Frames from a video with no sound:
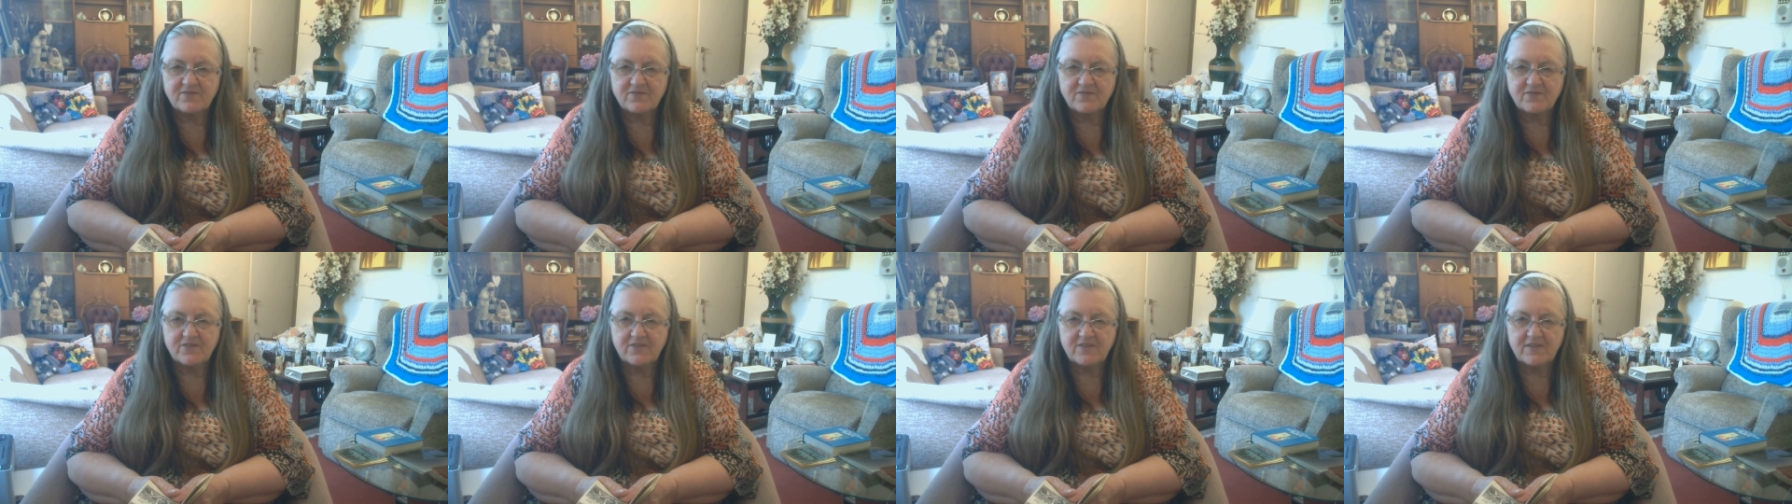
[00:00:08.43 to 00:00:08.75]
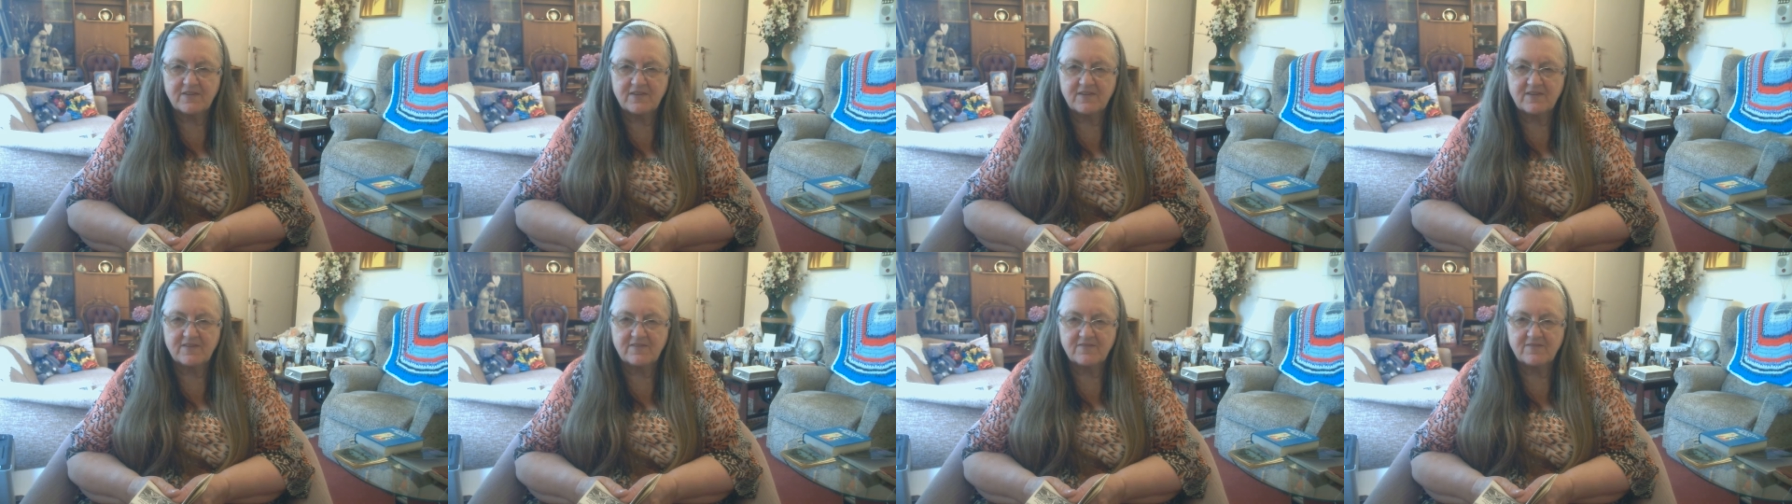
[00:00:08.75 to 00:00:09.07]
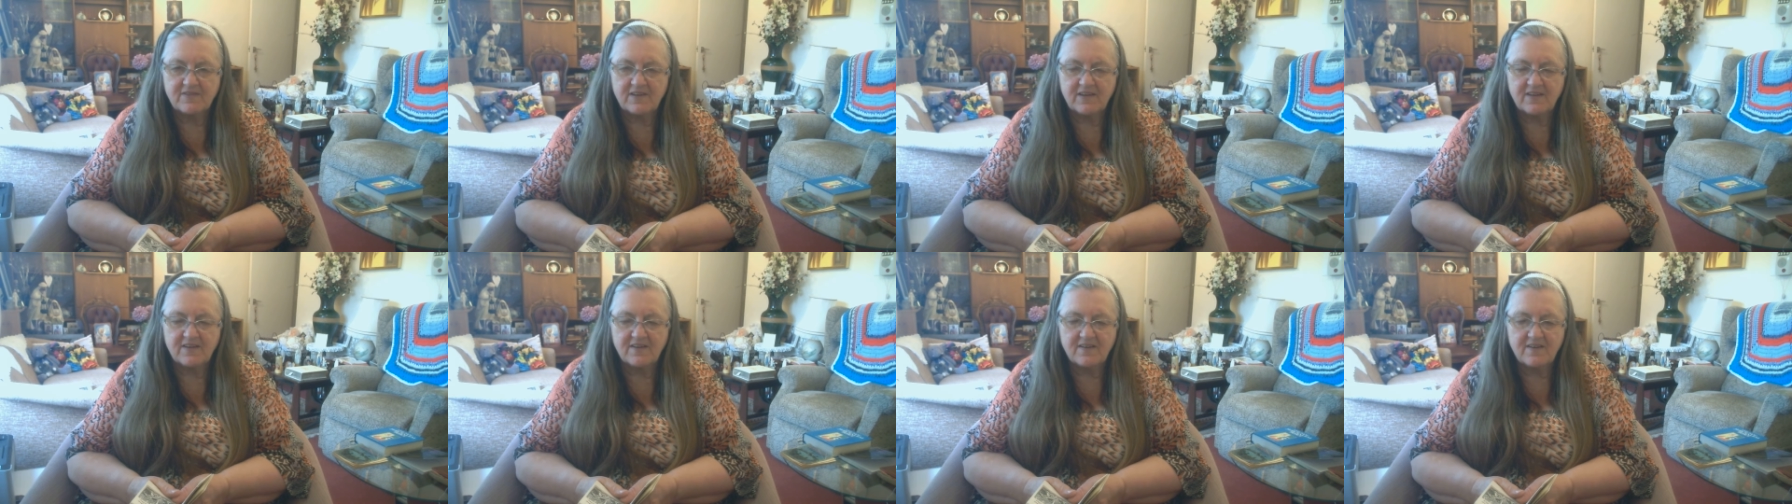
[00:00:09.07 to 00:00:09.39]
for the
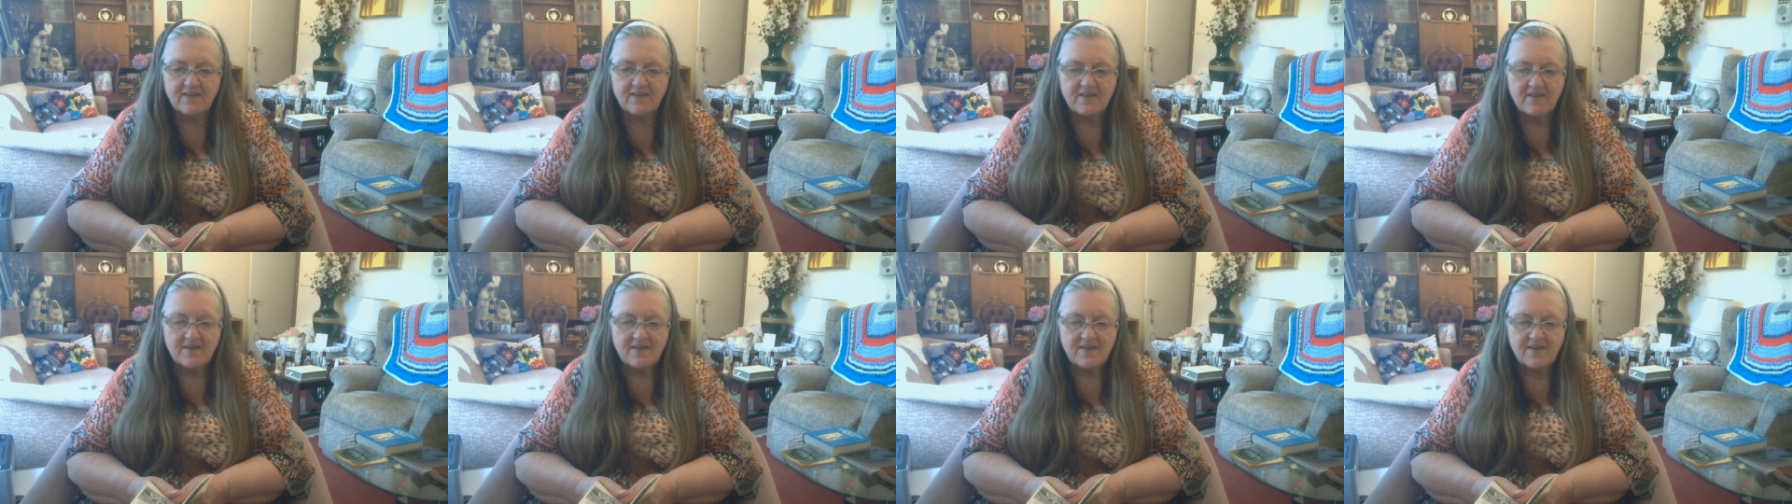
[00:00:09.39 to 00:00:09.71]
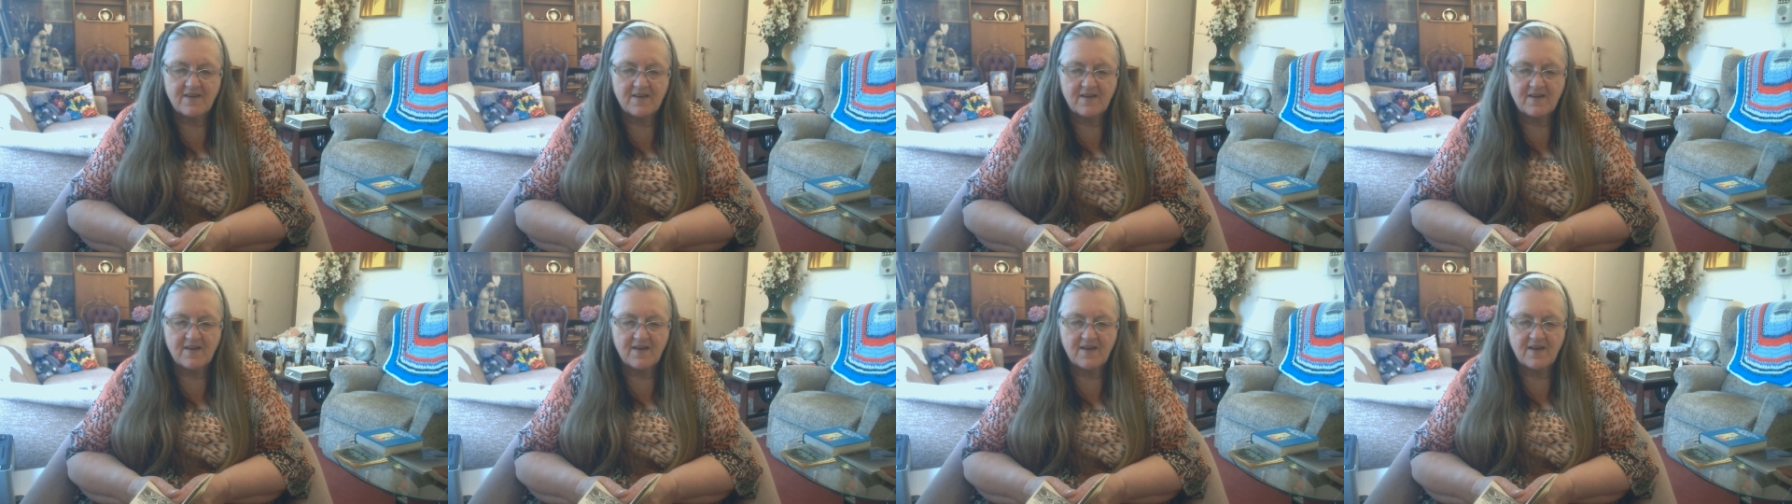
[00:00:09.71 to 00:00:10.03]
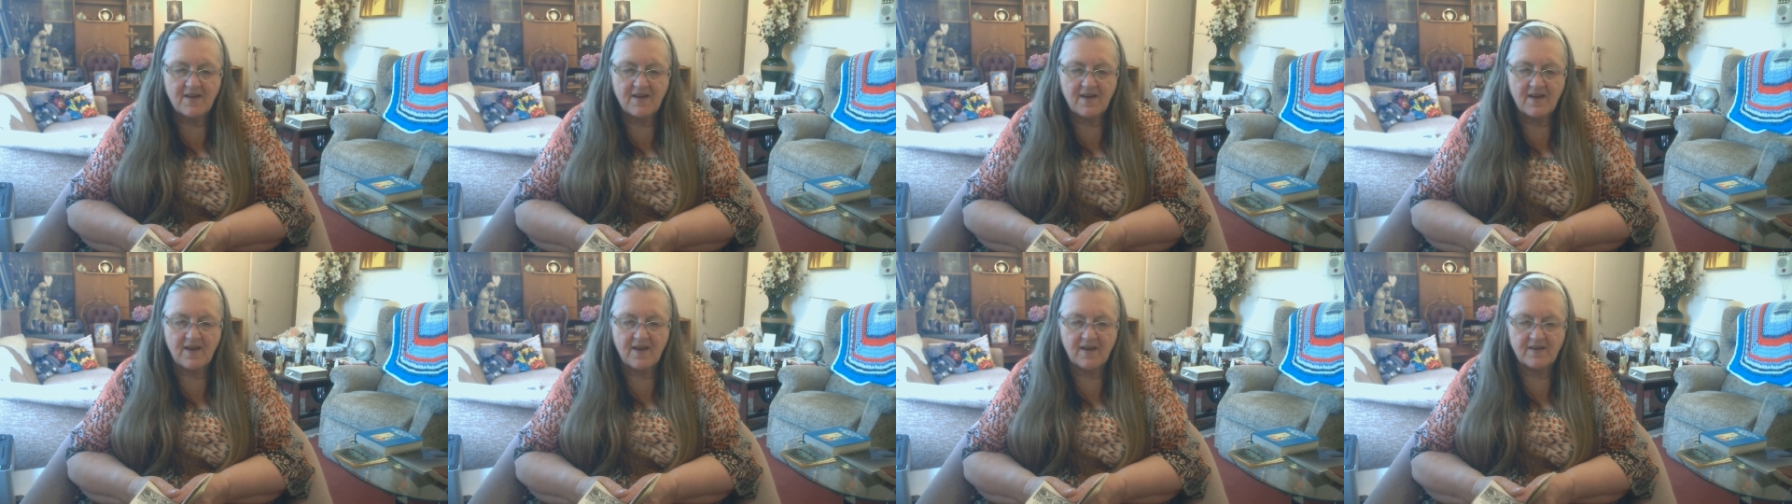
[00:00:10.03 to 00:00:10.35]
evening,
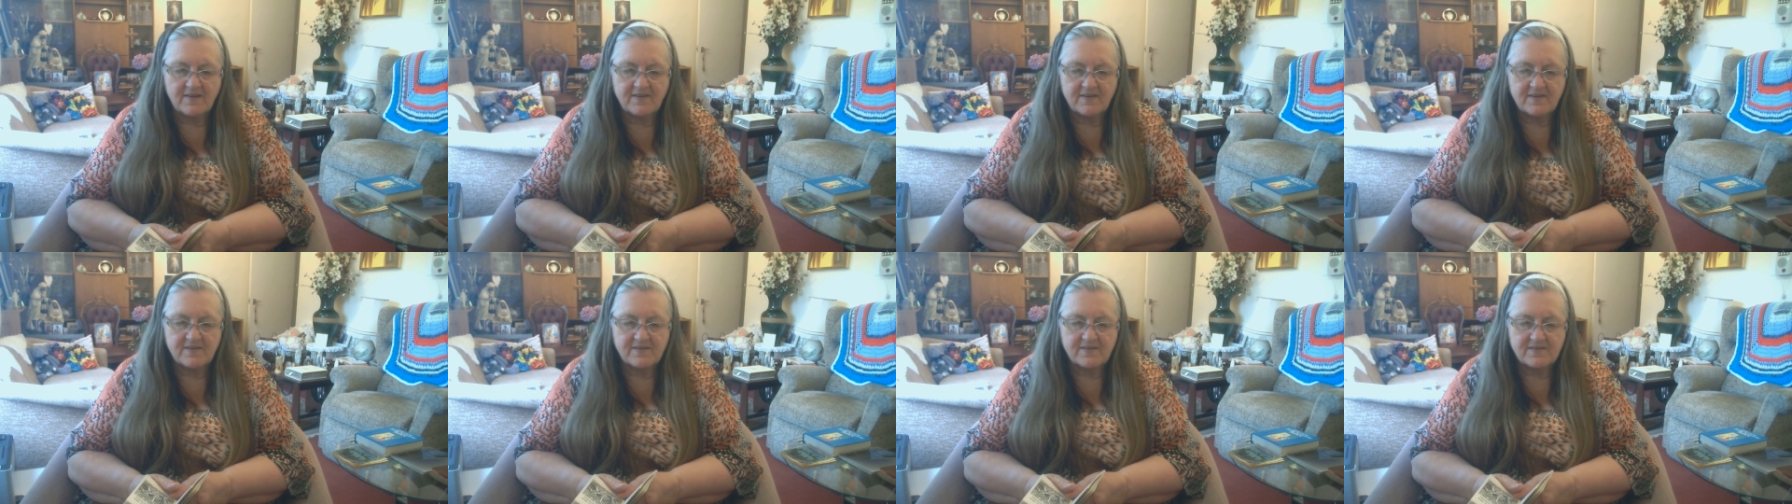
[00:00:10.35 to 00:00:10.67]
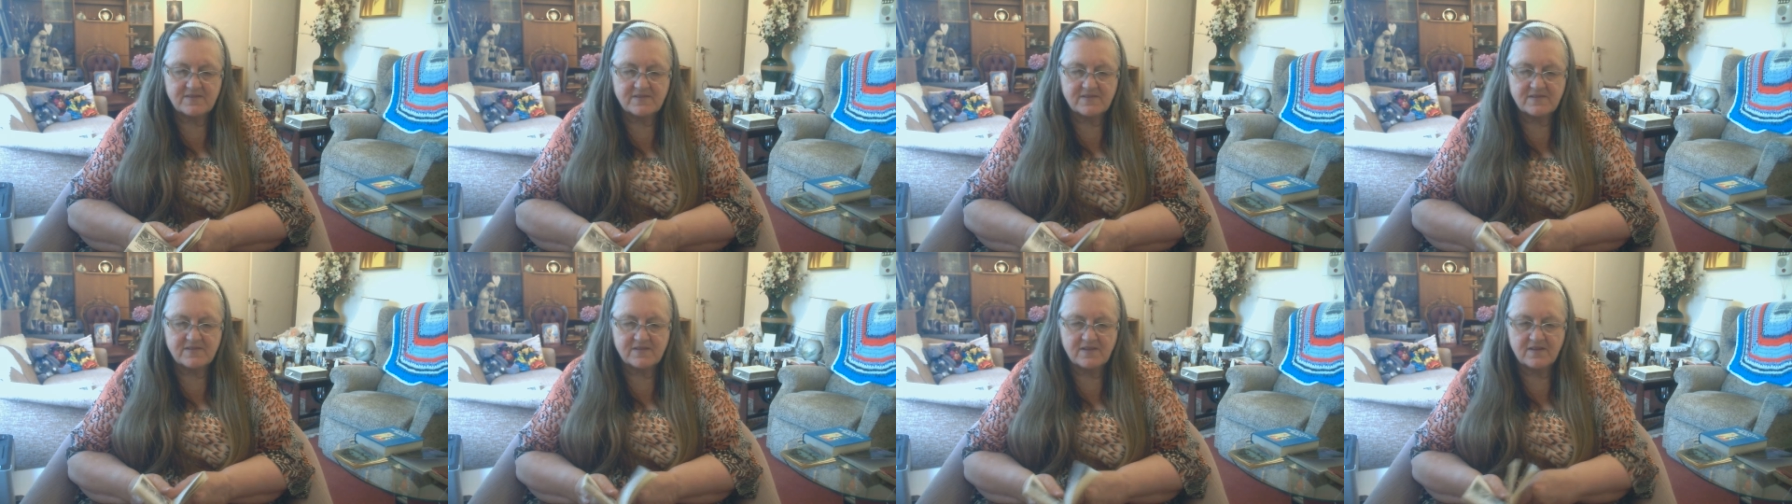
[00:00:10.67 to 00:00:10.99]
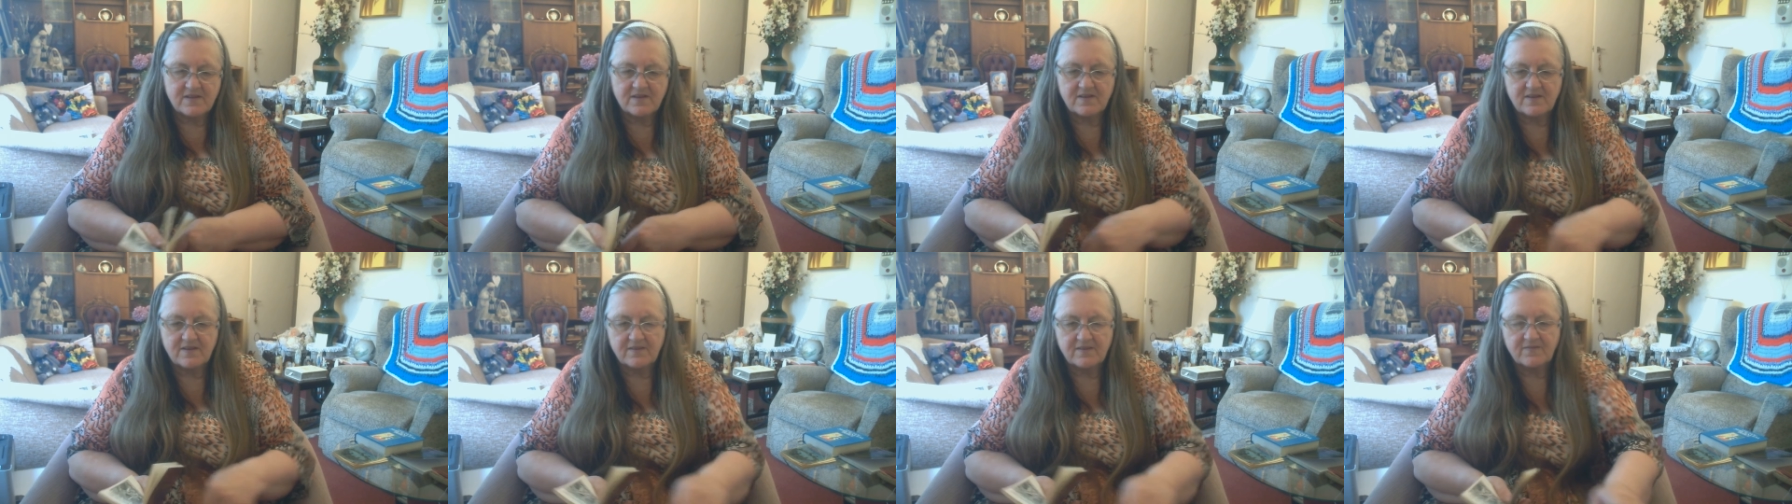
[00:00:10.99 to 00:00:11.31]
and it's
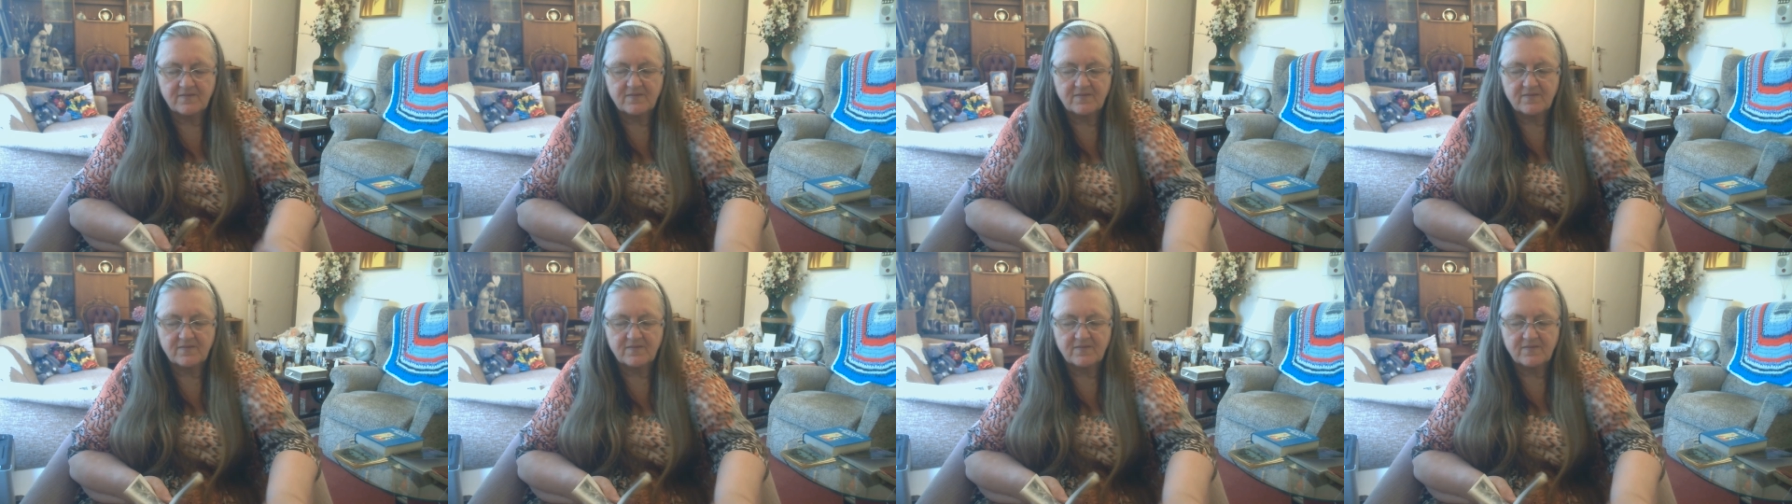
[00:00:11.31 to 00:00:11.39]
uh,